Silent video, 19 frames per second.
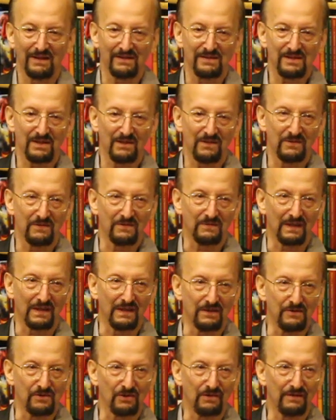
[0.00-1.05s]
So
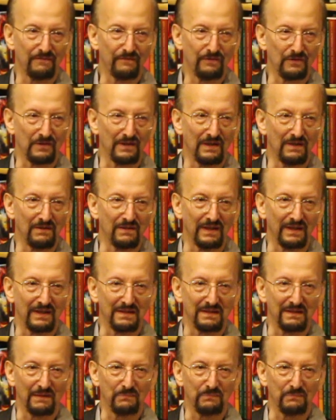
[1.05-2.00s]
I enjoyed footnoting it.